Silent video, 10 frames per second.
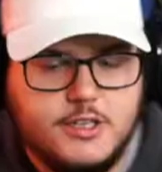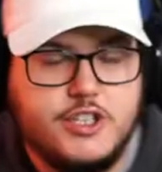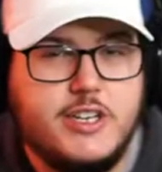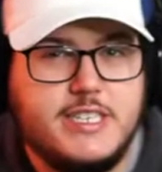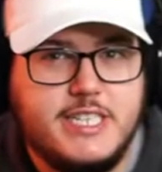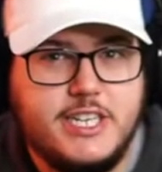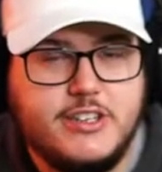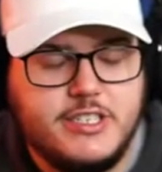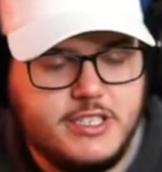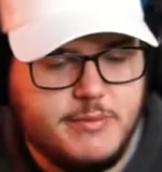So you can see here,
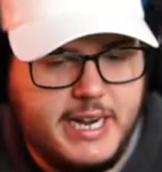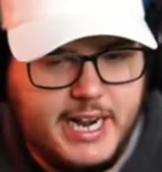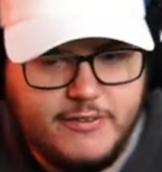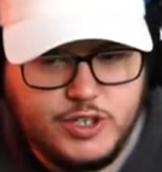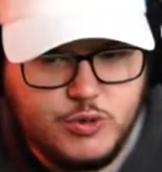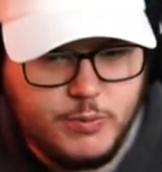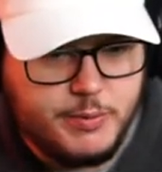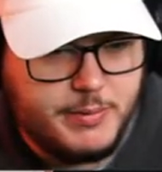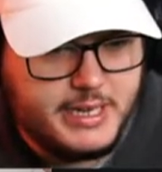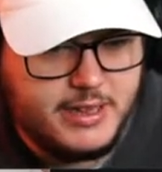this is my average score per
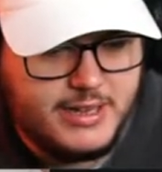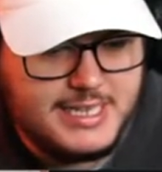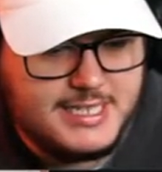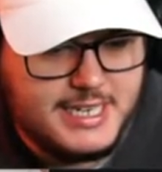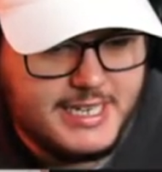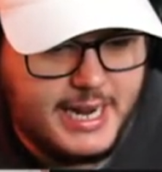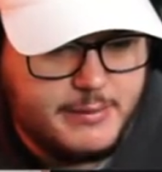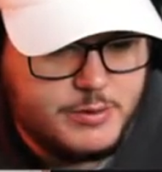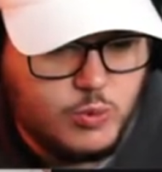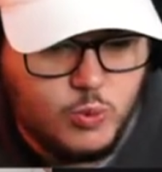minute the last ten
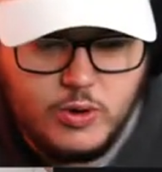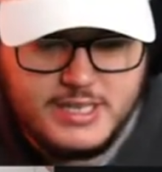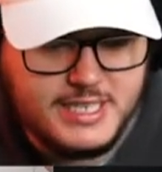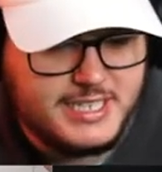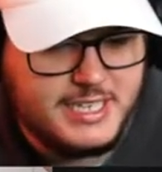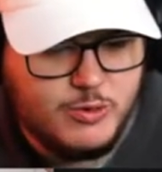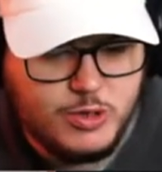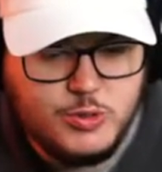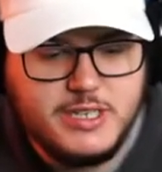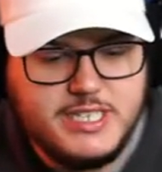games. one sixteen,
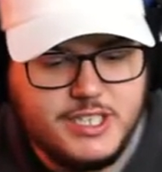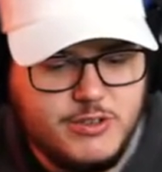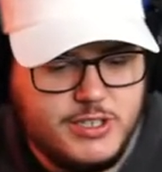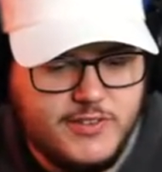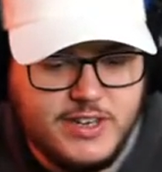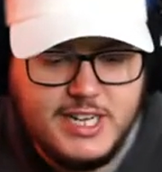one twenty-six, two oh seven,